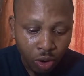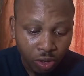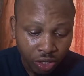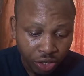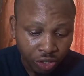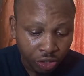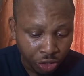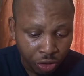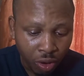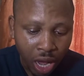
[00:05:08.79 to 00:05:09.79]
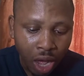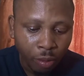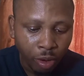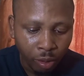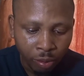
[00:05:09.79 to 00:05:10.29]
on his new
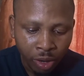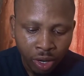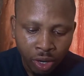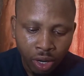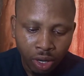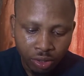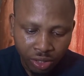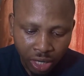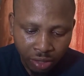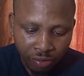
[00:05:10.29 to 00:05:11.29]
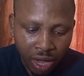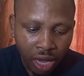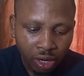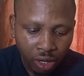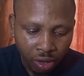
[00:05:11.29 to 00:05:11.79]
album,
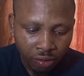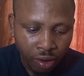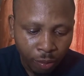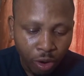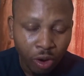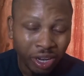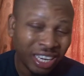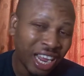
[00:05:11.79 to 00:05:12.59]
Certified Lover Boy.